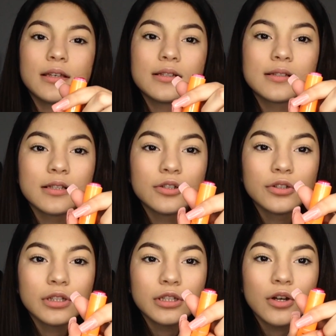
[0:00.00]
it's
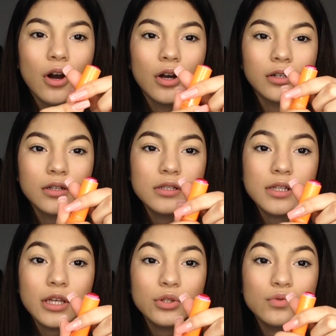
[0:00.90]
literally gone
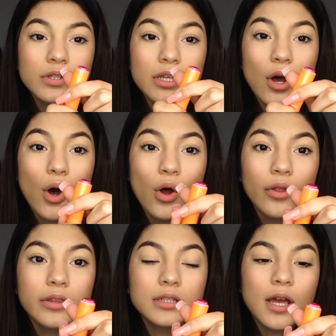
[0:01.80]
because I use it
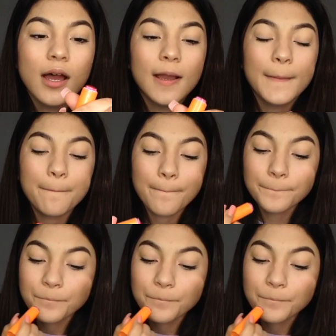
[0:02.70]
all the time.